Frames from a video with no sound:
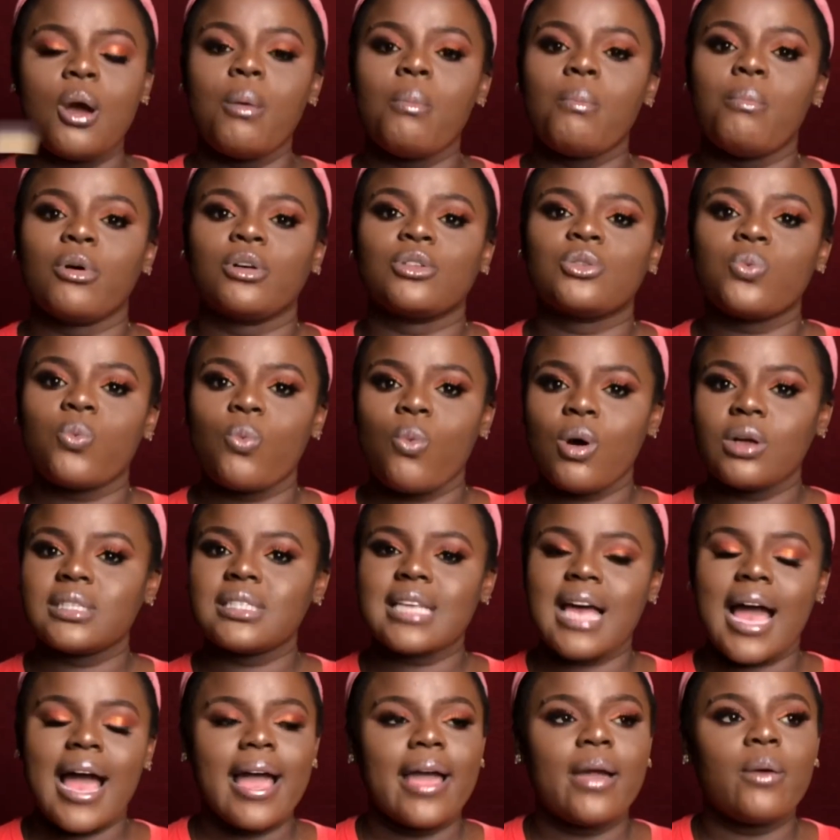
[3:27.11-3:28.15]
But what
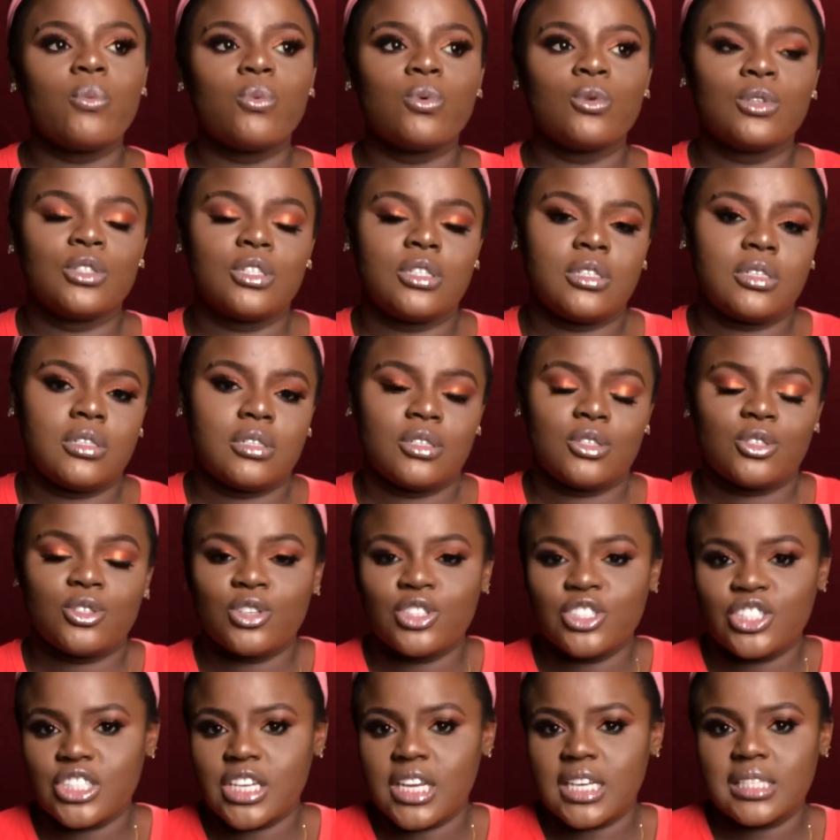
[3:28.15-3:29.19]
I would
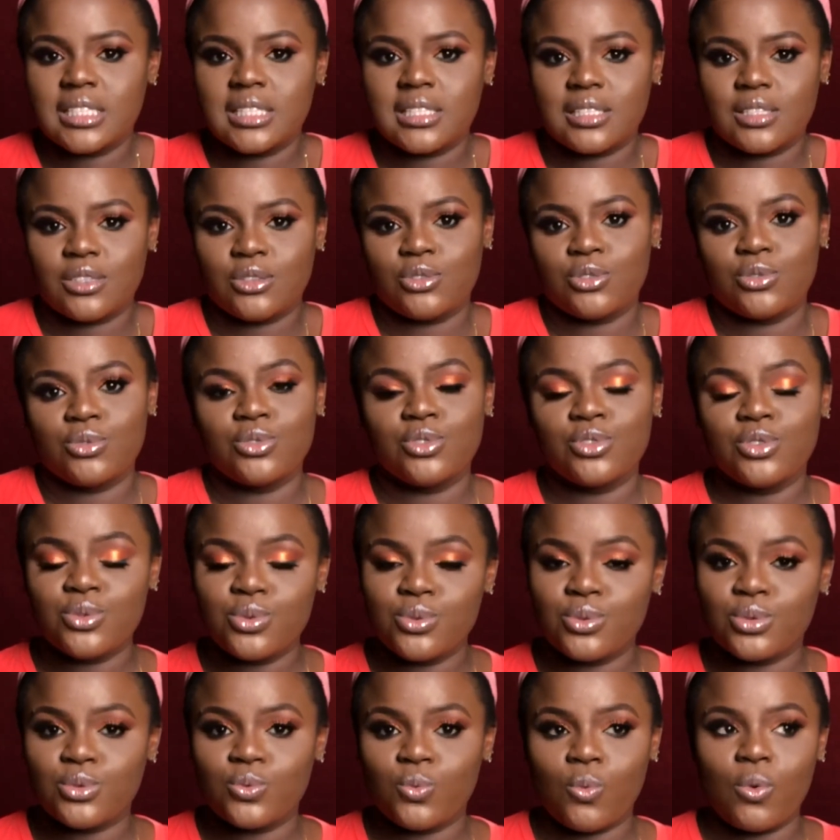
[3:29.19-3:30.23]
suggest you
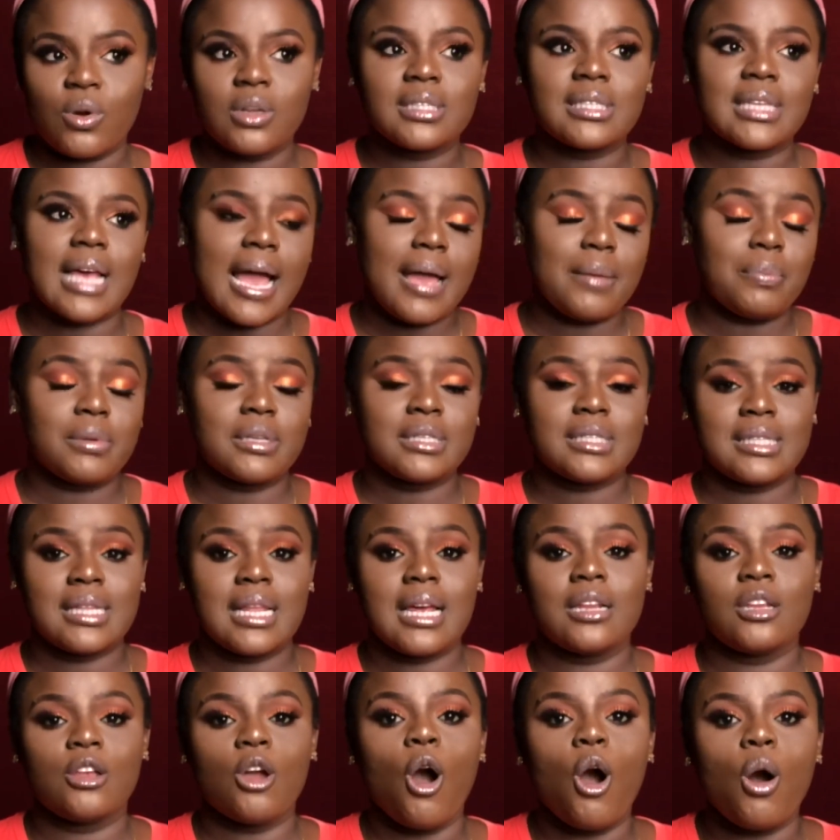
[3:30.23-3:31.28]
use, what I
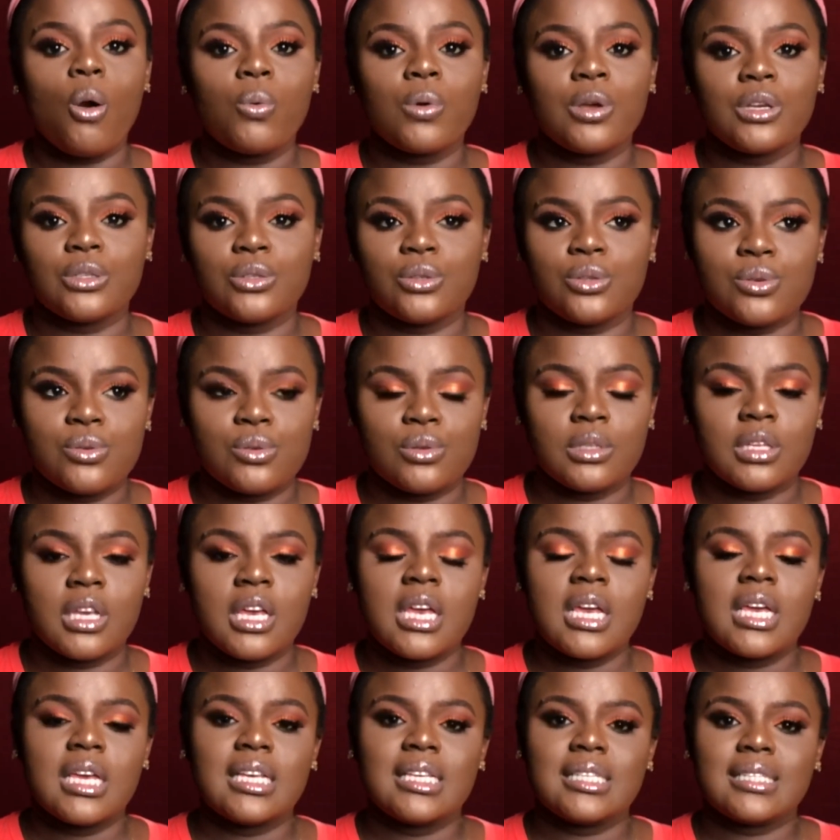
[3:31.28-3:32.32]
personally always use,
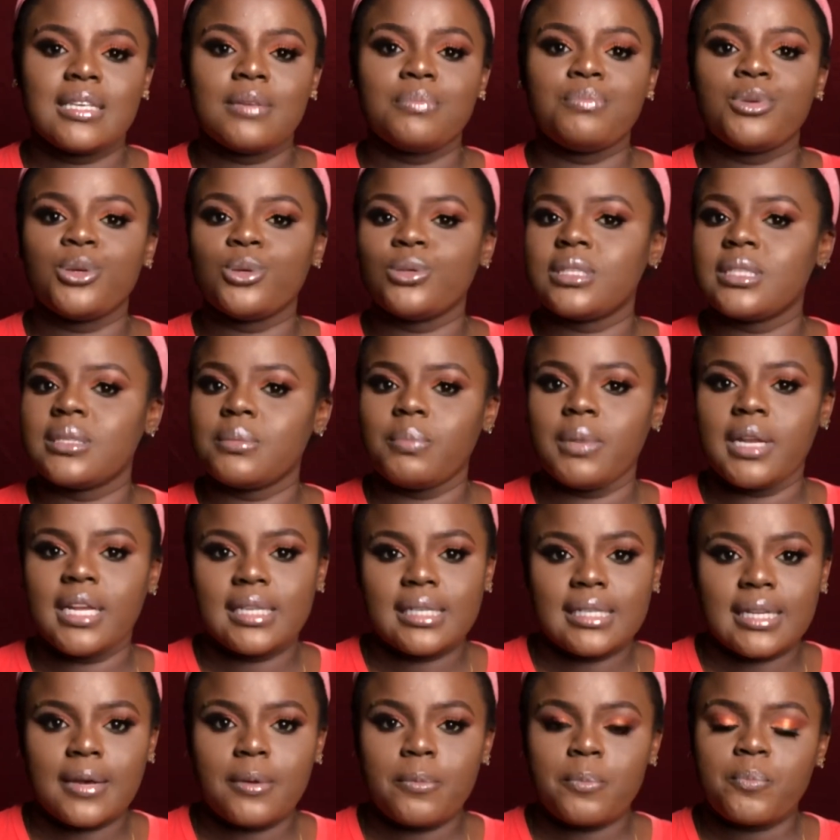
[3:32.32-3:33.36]
is a beauty
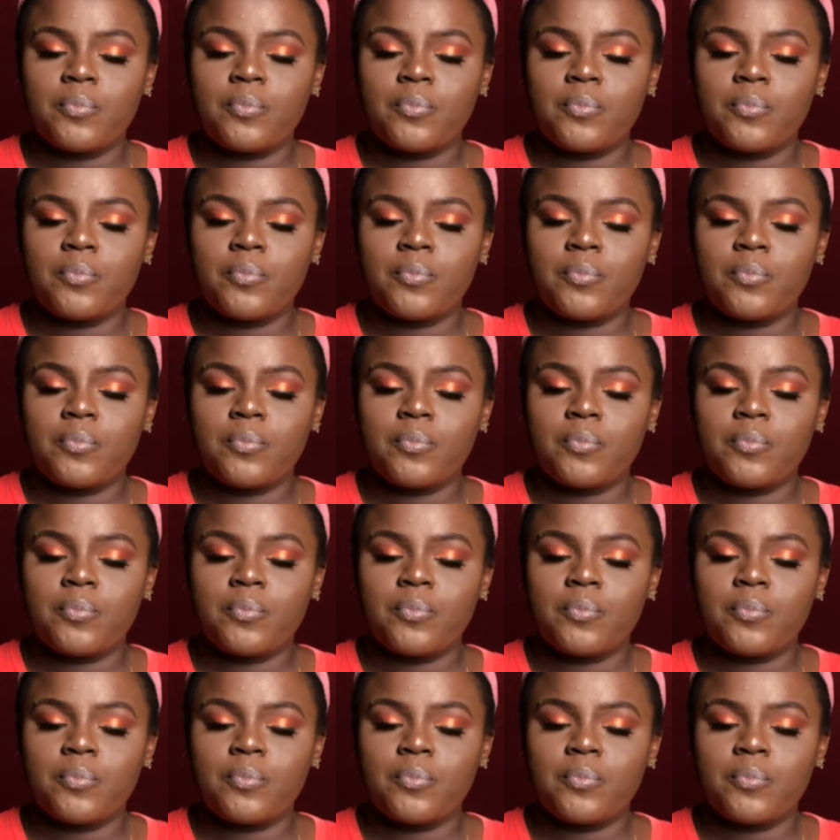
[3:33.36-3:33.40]
blender.